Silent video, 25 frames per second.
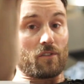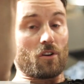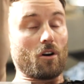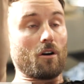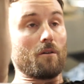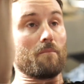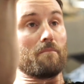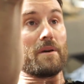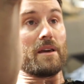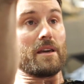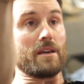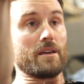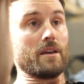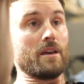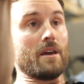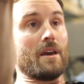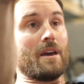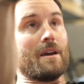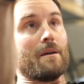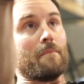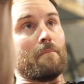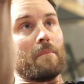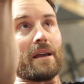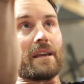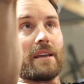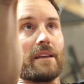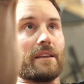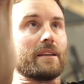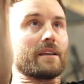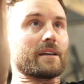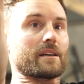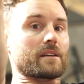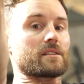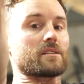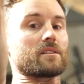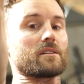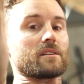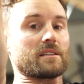got on me, making the
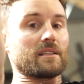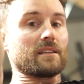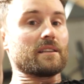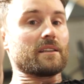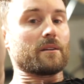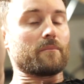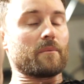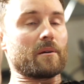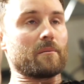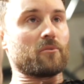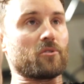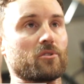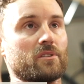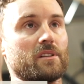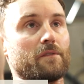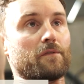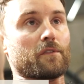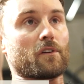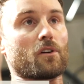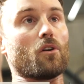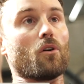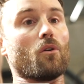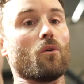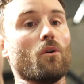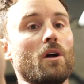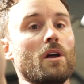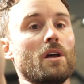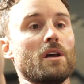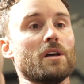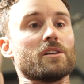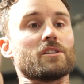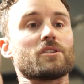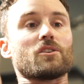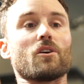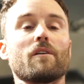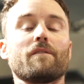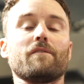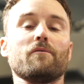exercise a little bit more difficult.
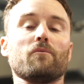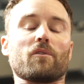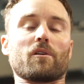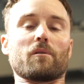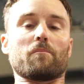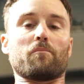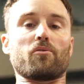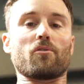So if you want to